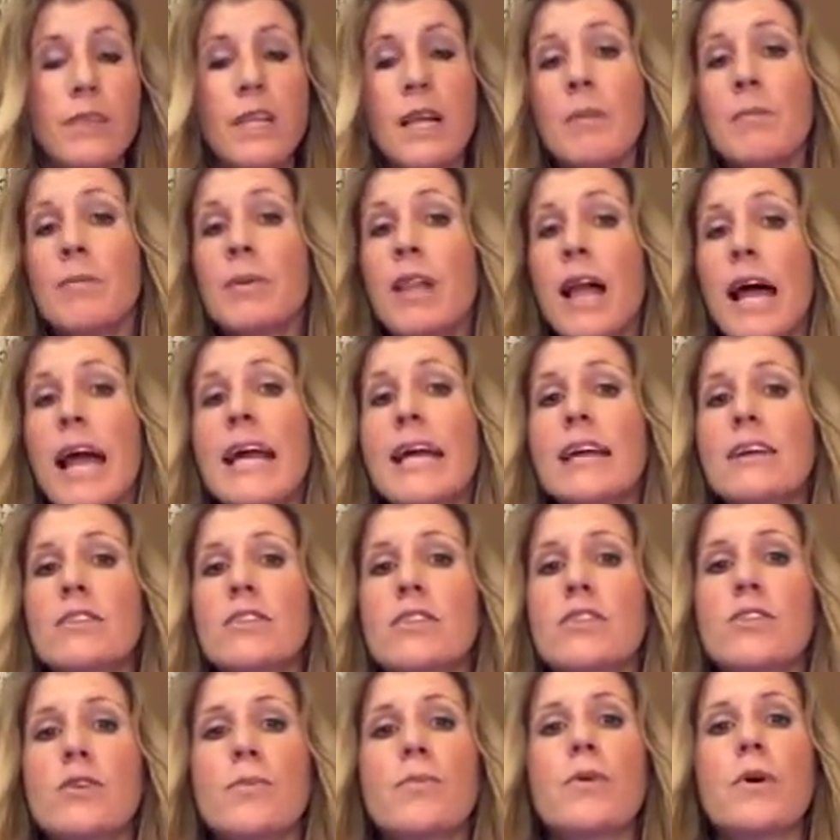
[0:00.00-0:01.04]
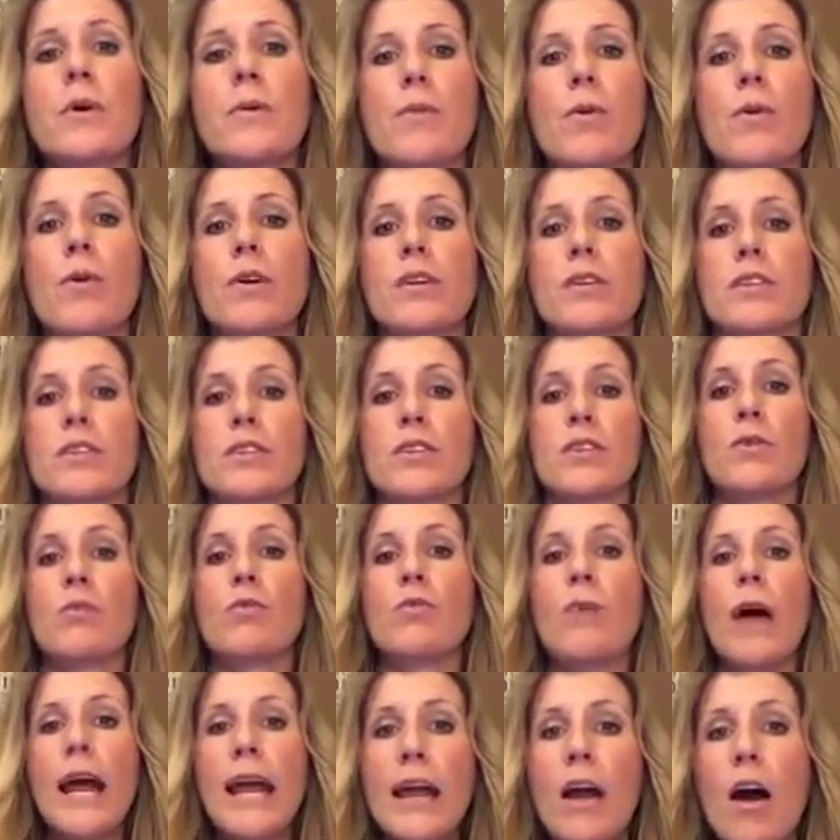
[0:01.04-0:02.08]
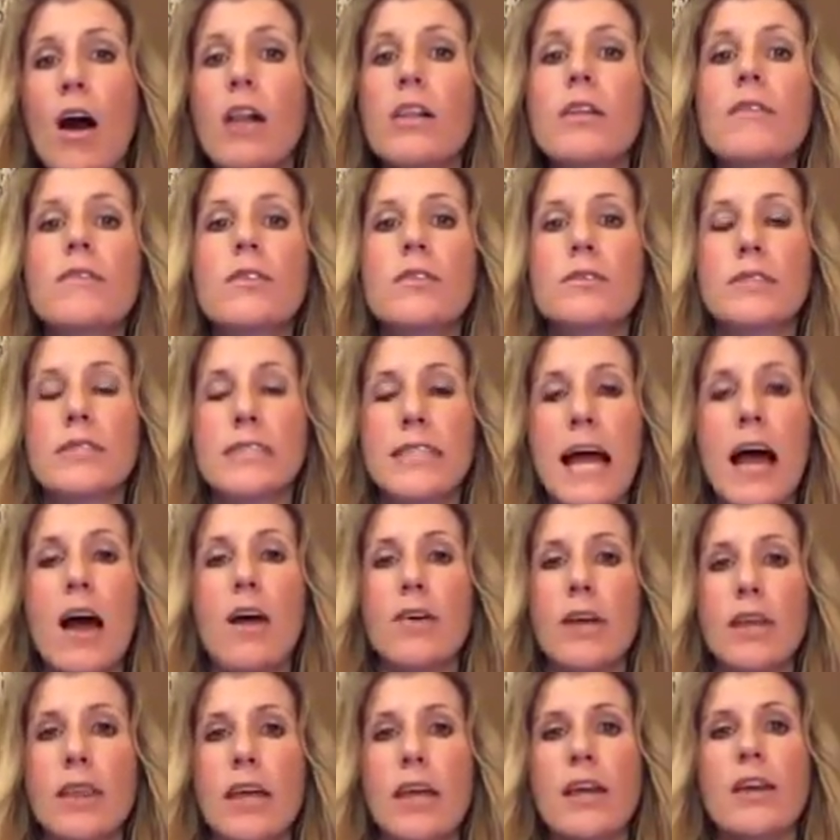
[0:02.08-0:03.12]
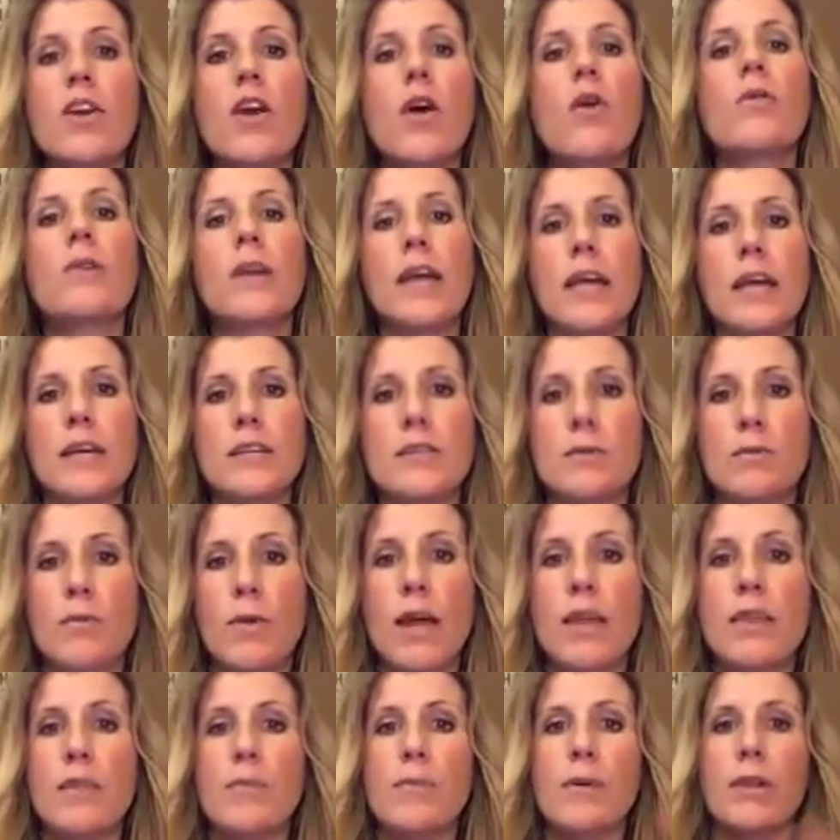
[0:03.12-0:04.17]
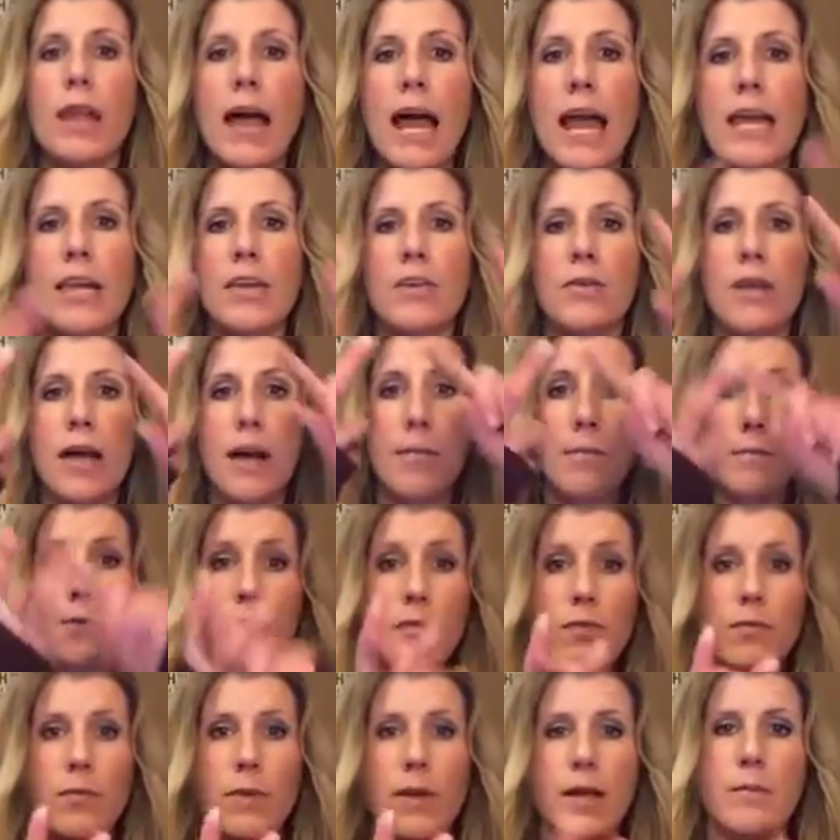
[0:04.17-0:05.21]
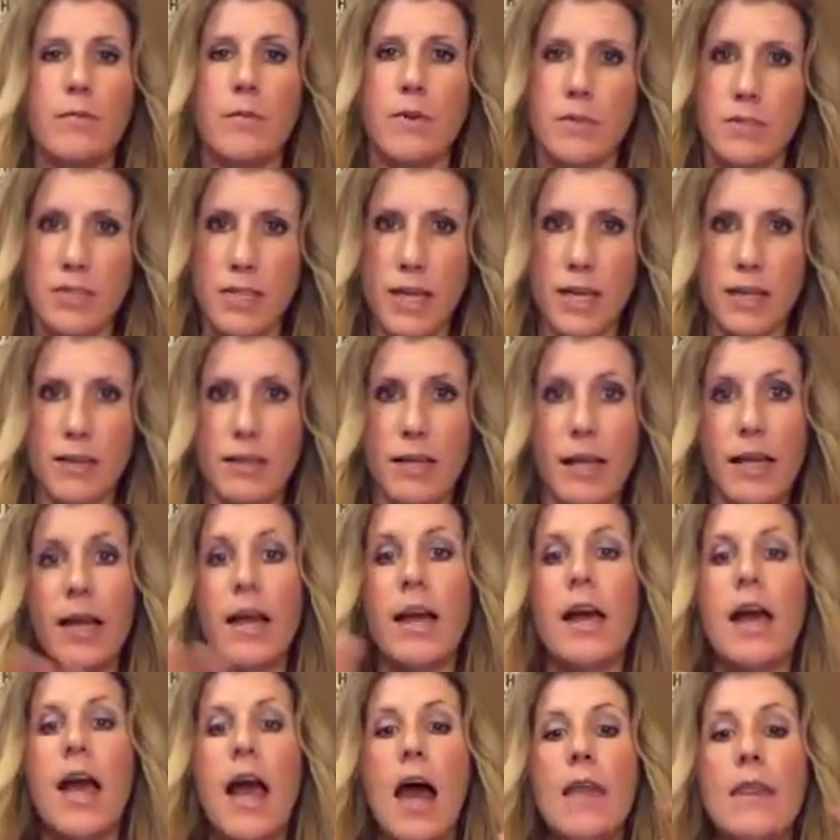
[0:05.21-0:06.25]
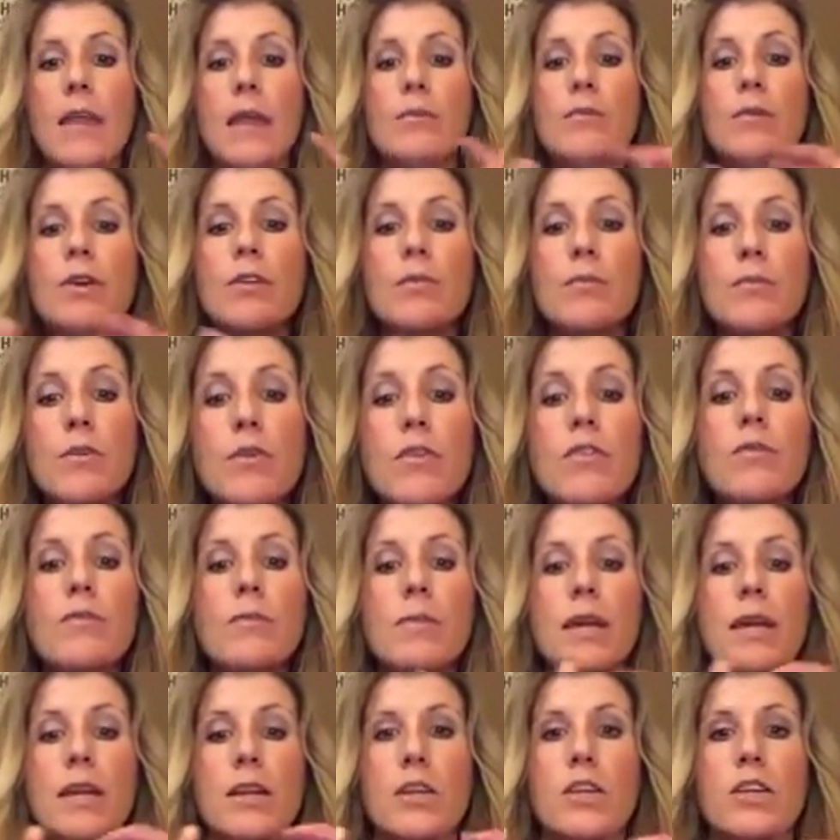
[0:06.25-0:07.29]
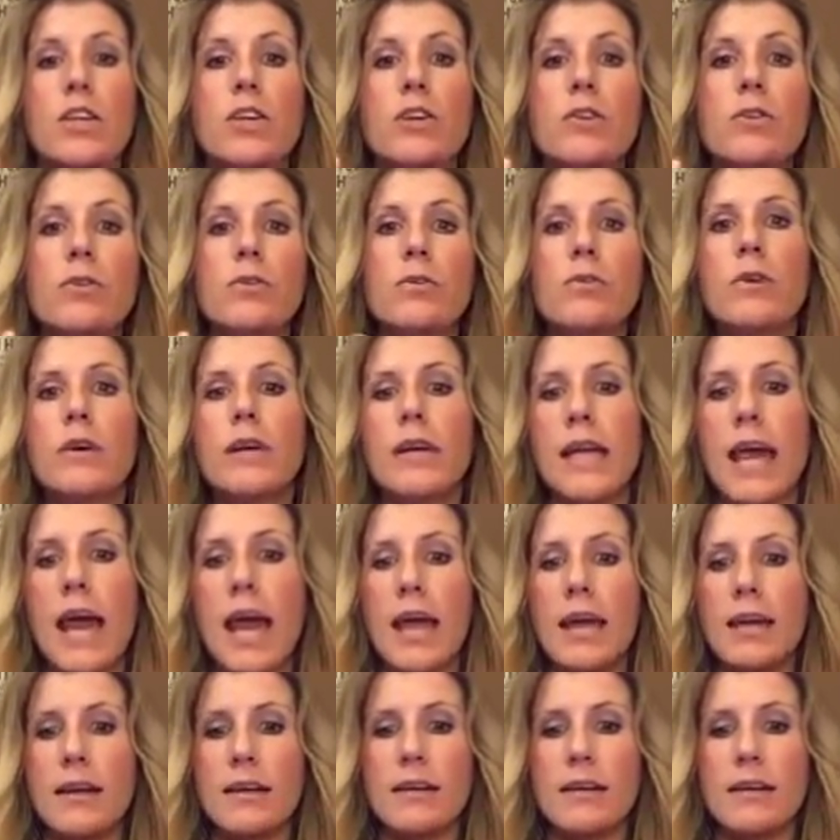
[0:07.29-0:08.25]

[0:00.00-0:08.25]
play is super important. So write all of those down, and then notice with play, you get movement most likely. And then with movement, you get